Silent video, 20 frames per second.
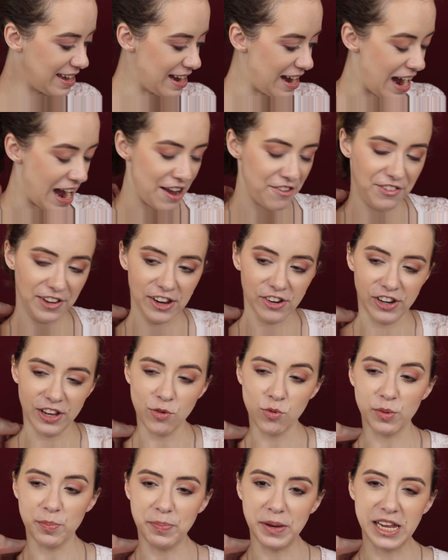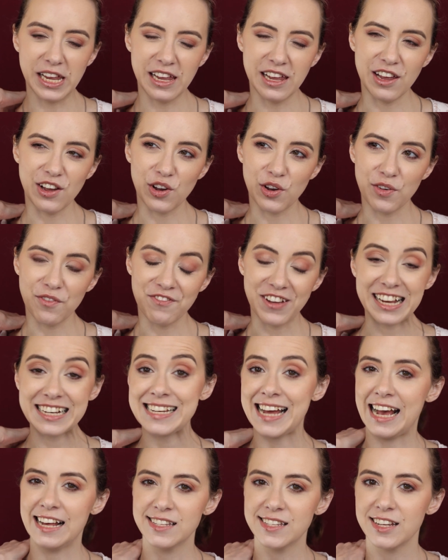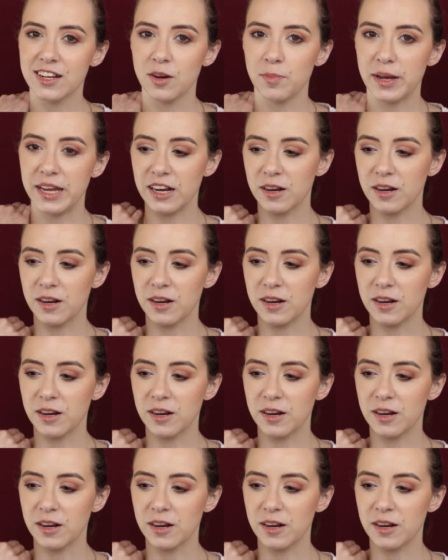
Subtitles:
I figured it would be fantastic on my